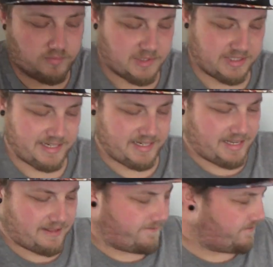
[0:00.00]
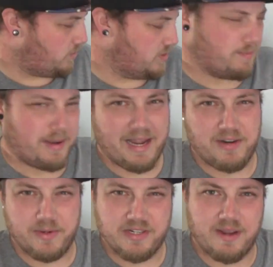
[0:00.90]
I didn't get the Force
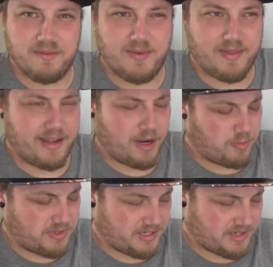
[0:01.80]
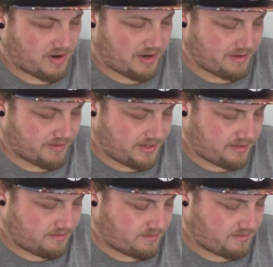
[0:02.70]
Band, which comes with a helmeted Kylo Ren.